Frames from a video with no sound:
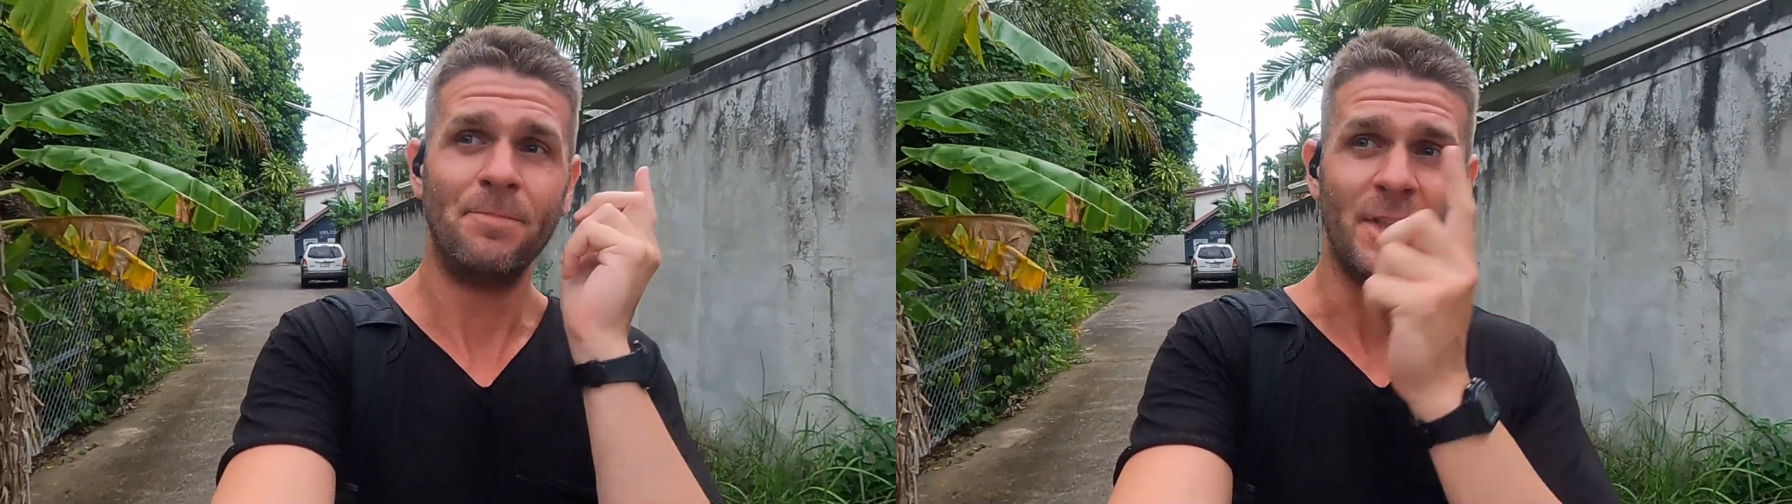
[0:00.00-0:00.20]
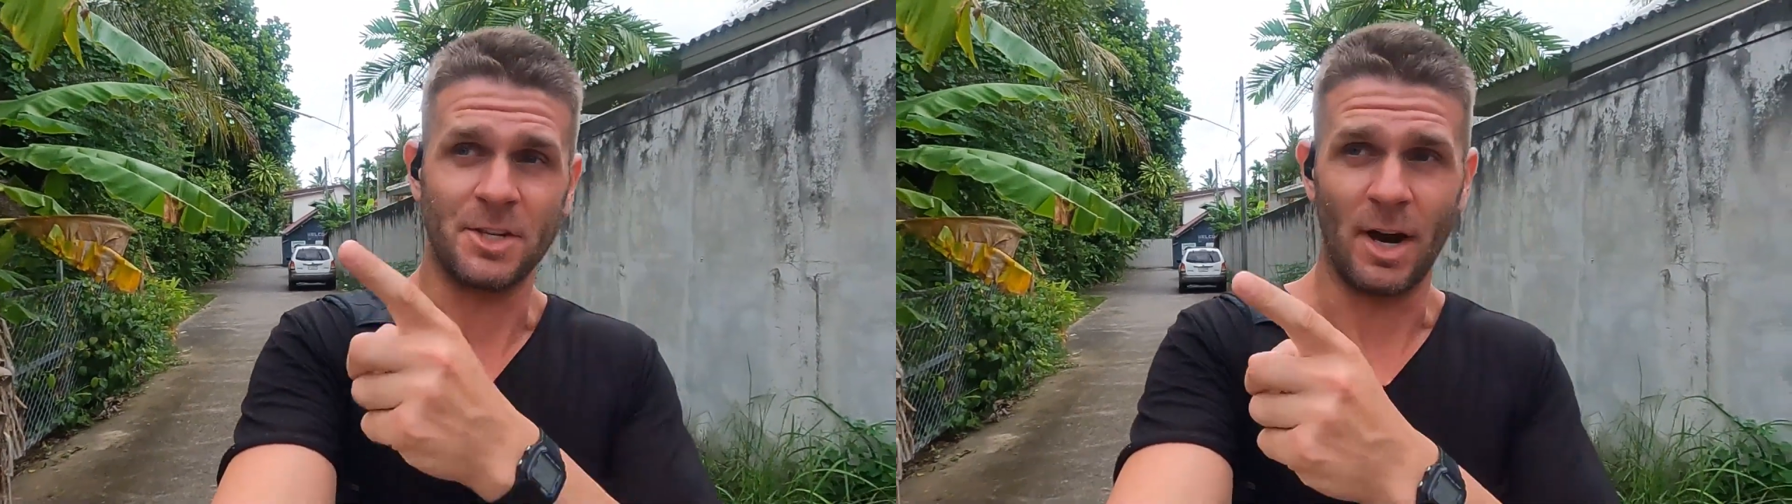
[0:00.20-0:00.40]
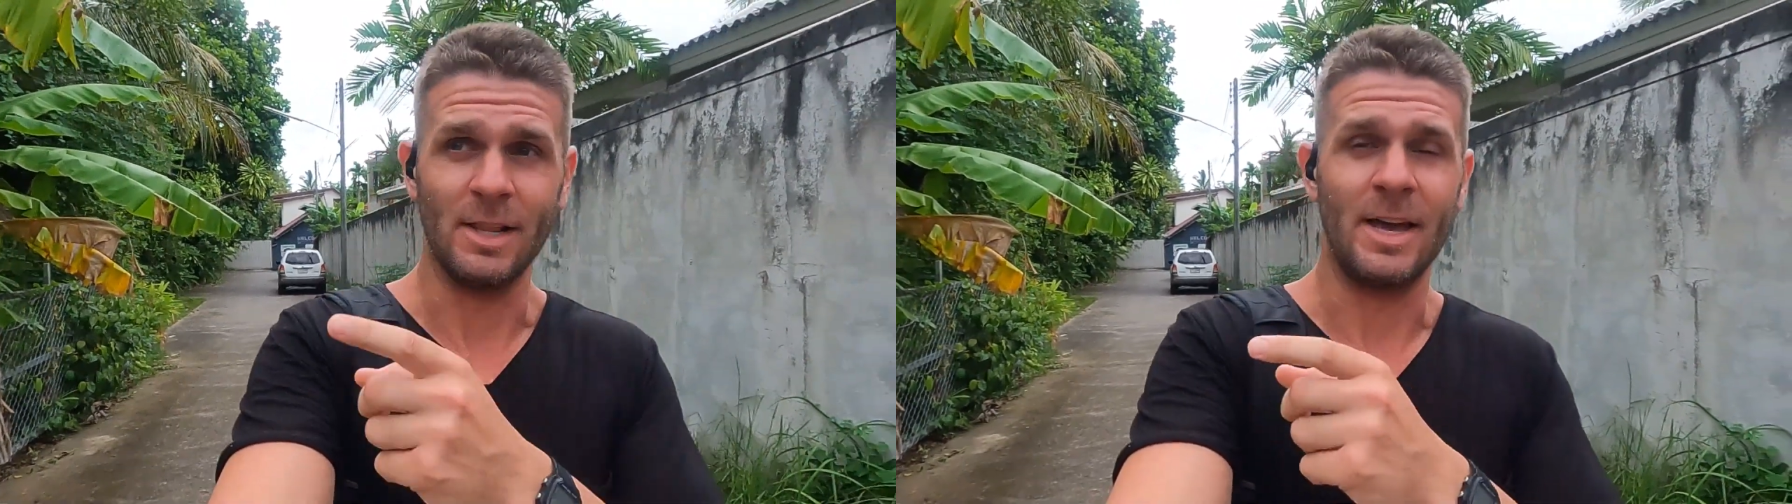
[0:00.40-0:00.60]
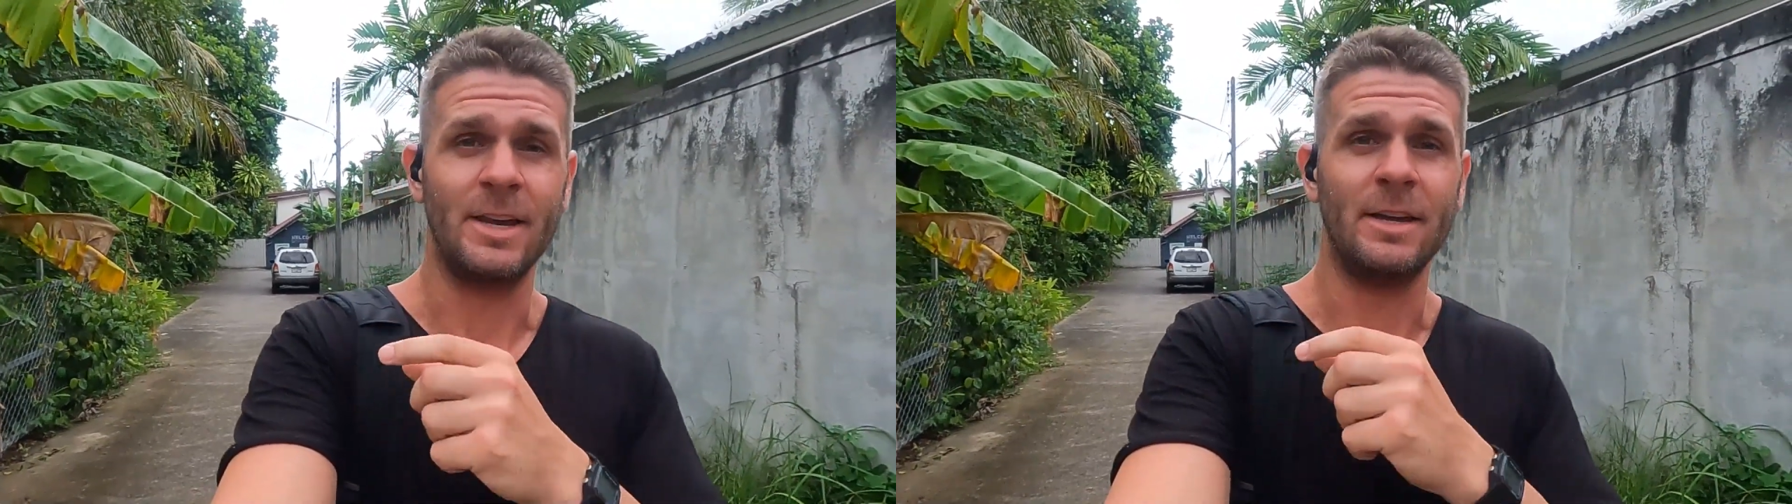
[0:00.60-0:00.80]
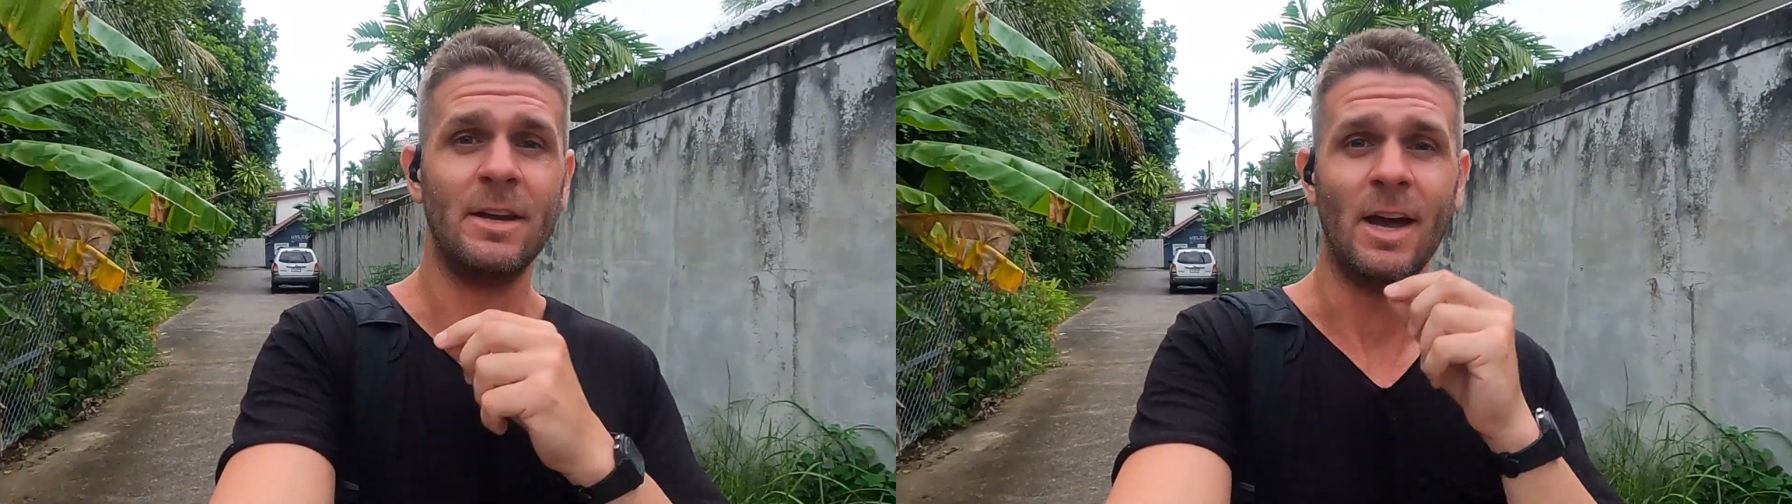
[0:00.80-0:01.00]
the Thai
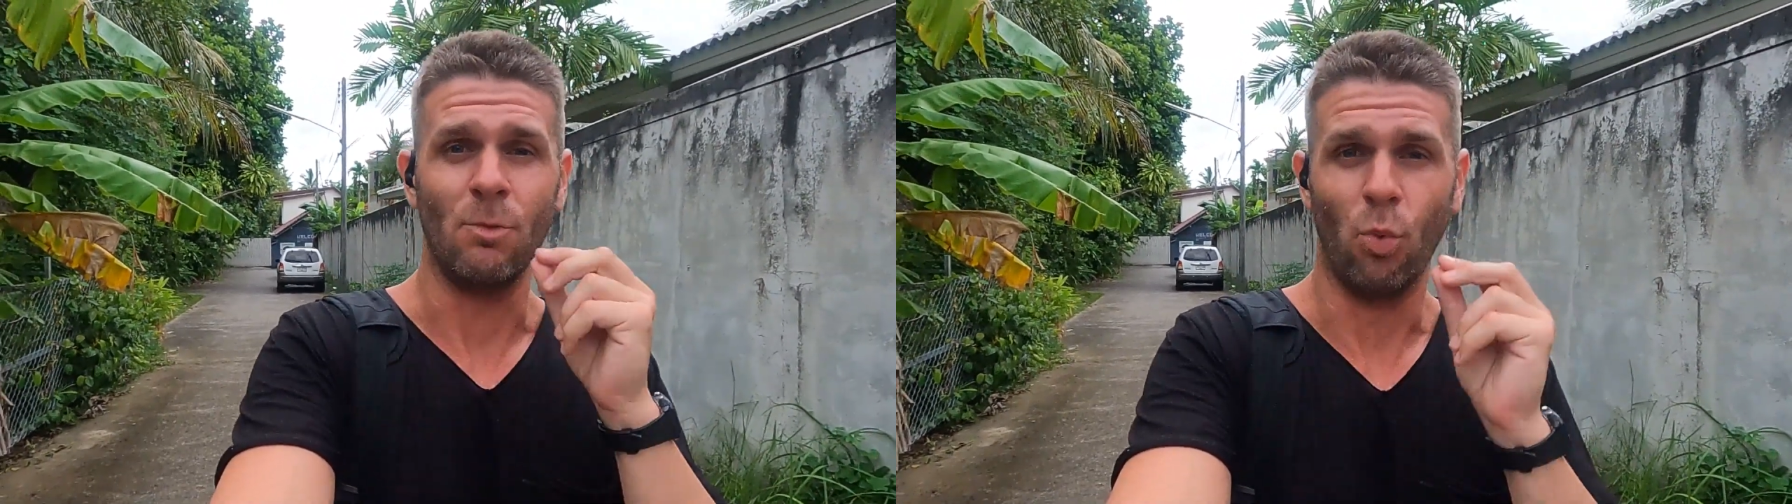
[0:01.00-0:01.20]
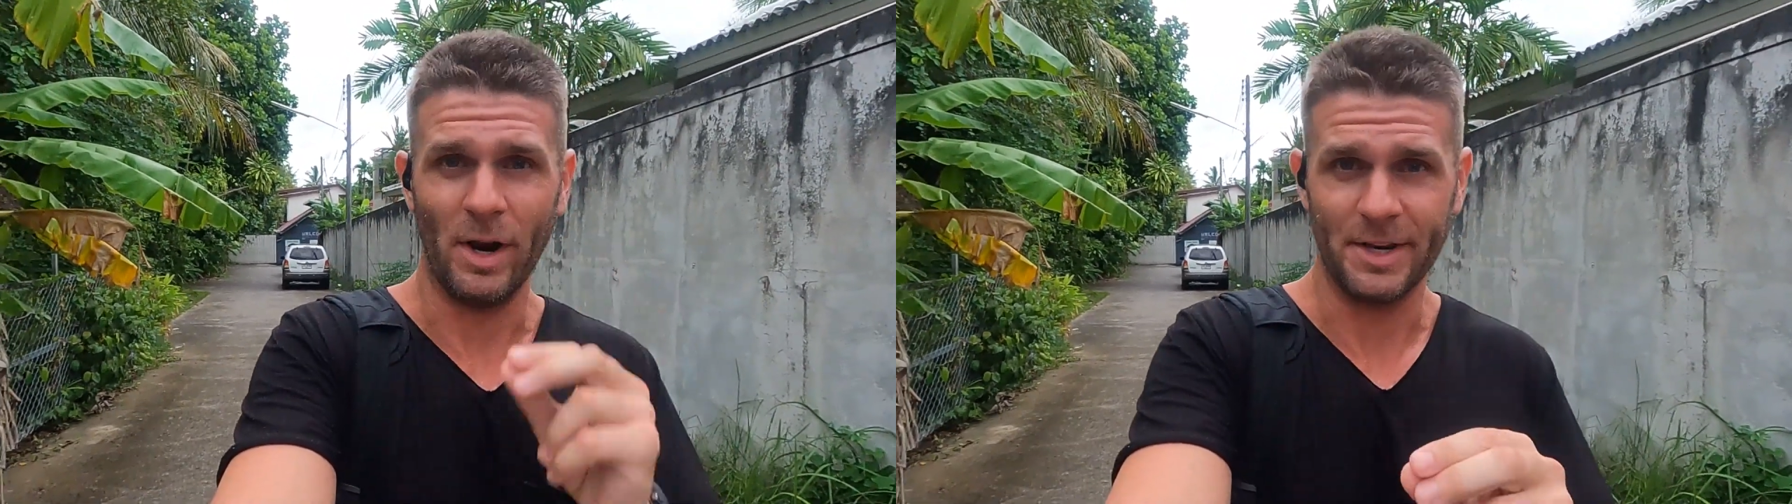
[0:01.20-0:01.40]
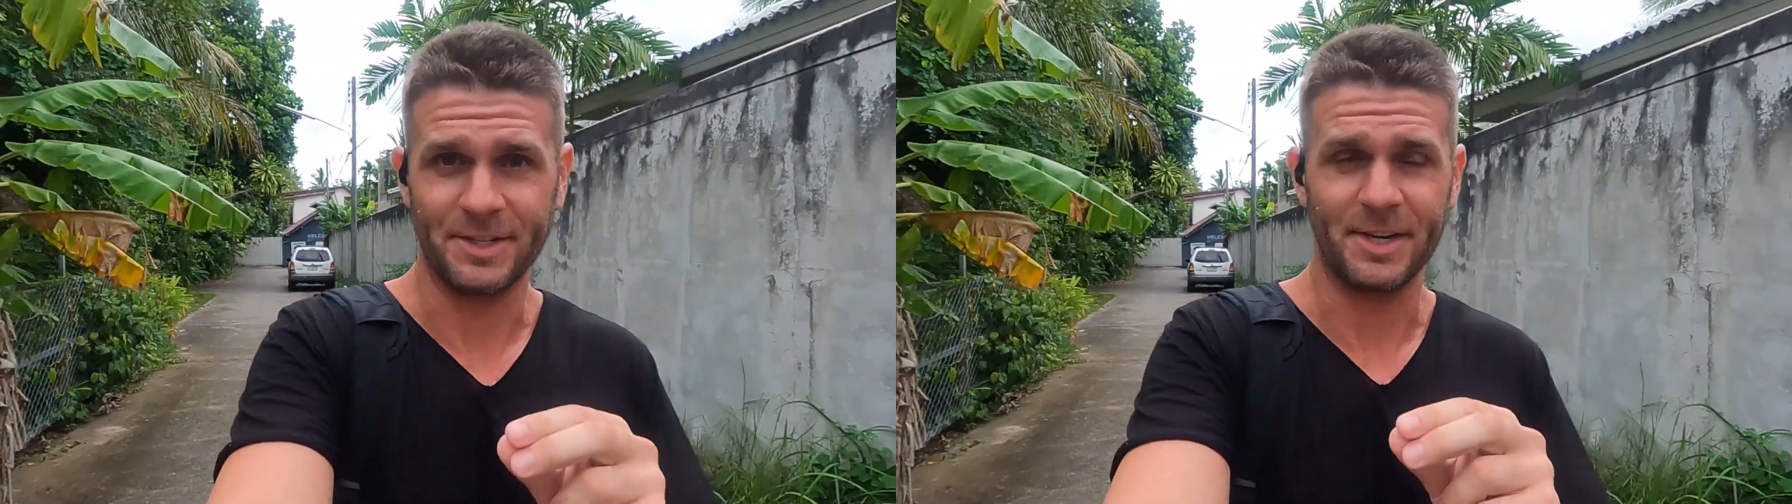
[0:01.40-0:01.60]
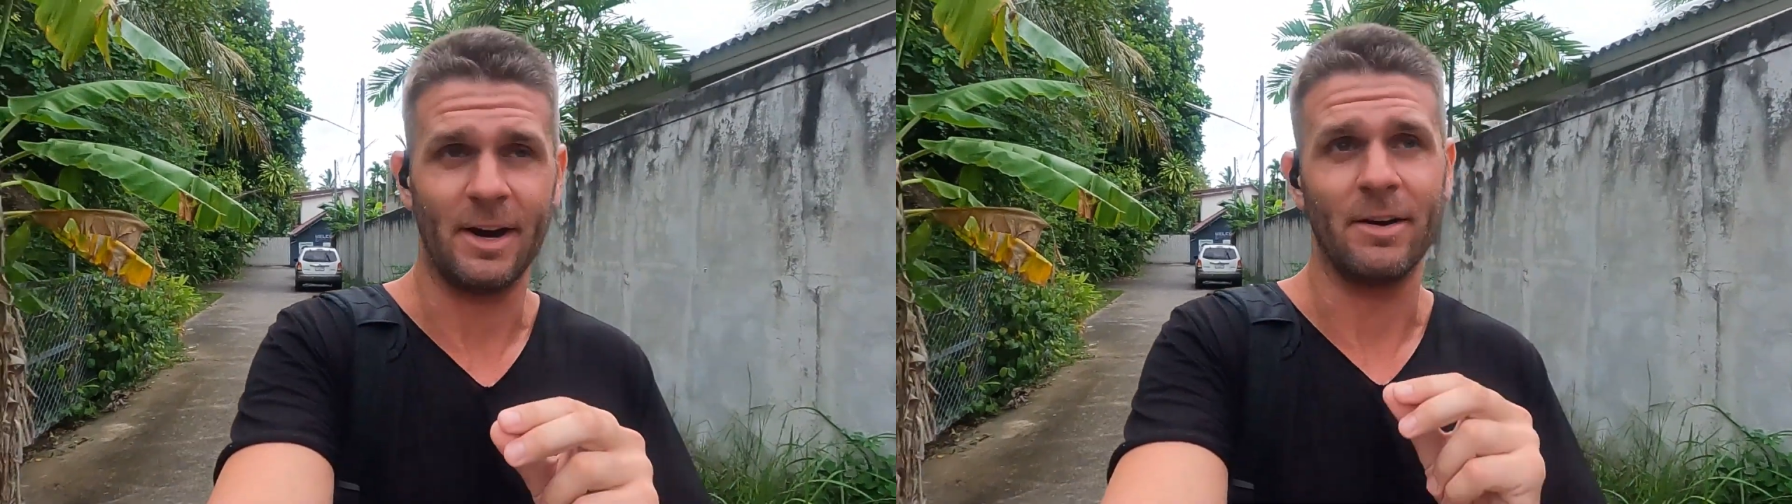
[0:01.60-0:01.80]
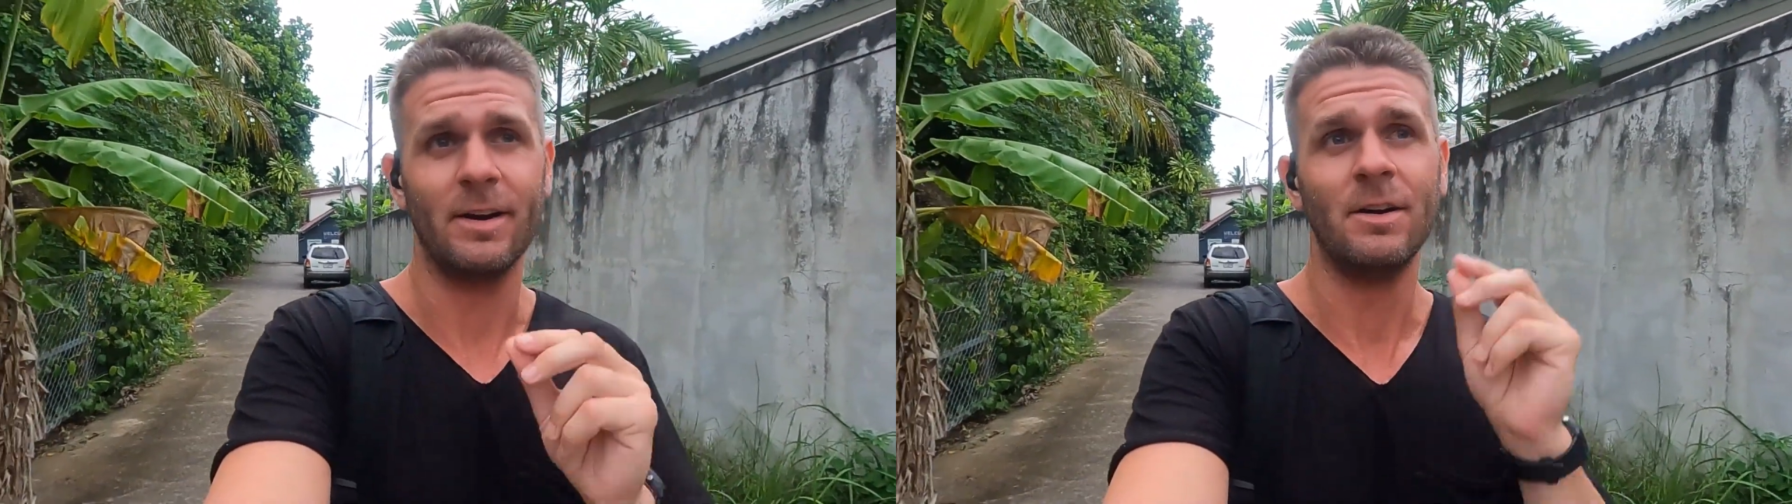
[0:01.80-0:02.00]
lady at
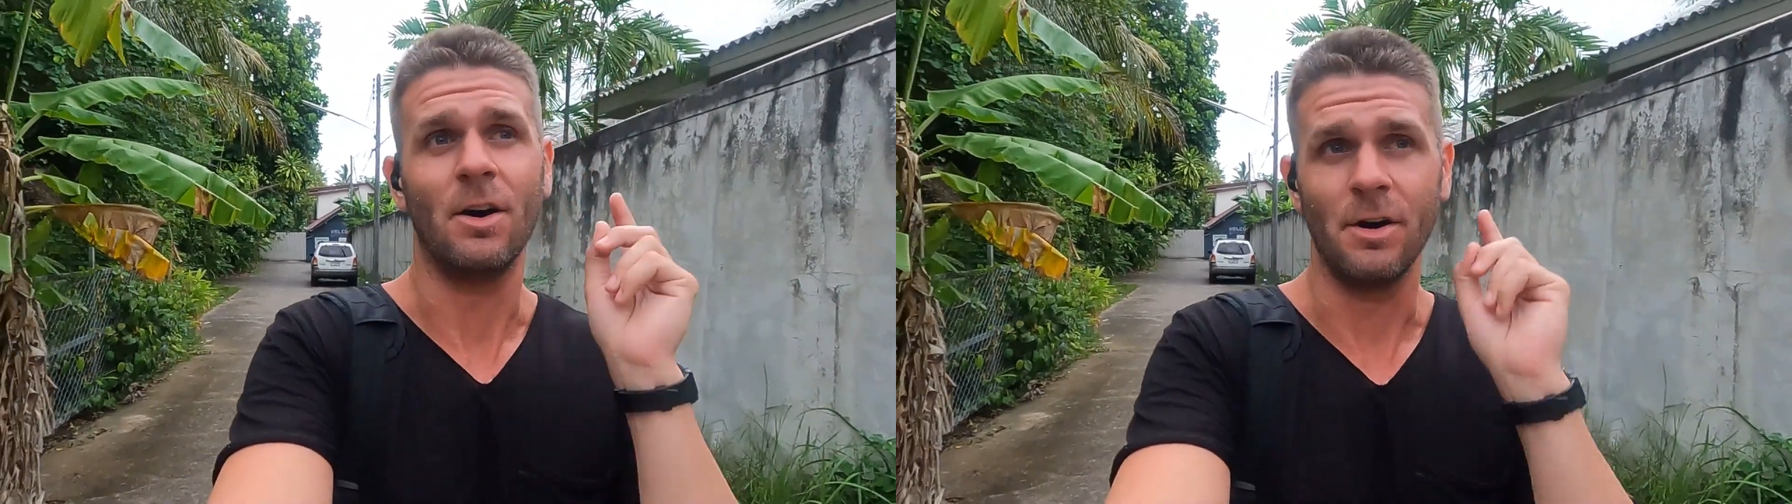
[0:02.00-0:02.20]
Wanasara